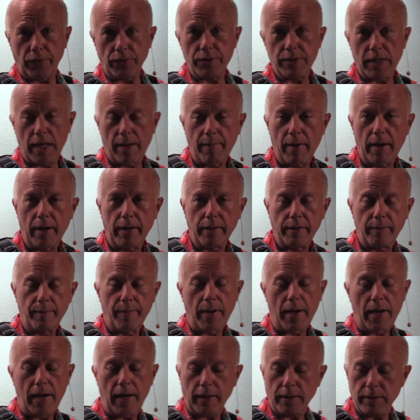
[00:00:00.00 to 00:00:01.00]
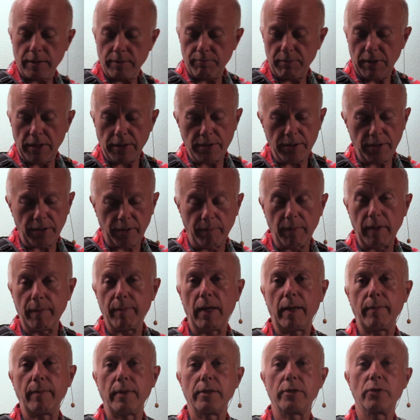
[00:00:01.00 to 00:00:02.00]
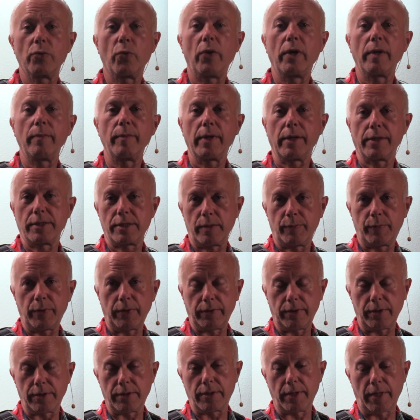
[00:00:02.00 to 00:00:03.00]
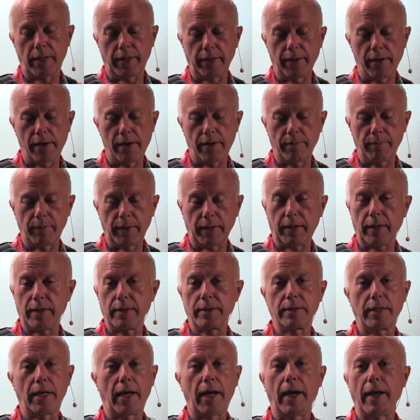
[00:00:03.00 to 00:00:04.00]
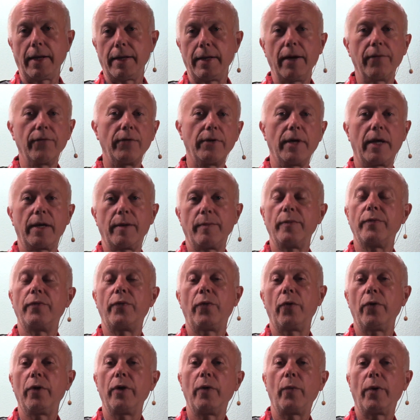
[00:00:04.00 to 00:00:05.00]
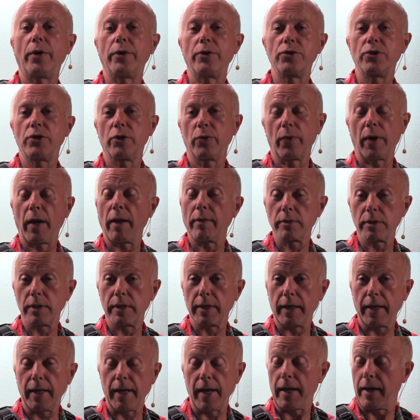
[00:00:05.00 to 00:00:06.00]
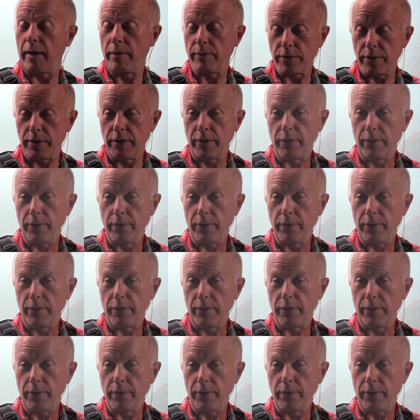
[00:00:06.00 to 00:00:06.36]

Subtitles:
time out of the box, it took me maybe 20 minutes to put this thing on because I'd never done it before. I wasn't sure what I was looking at, and it was a new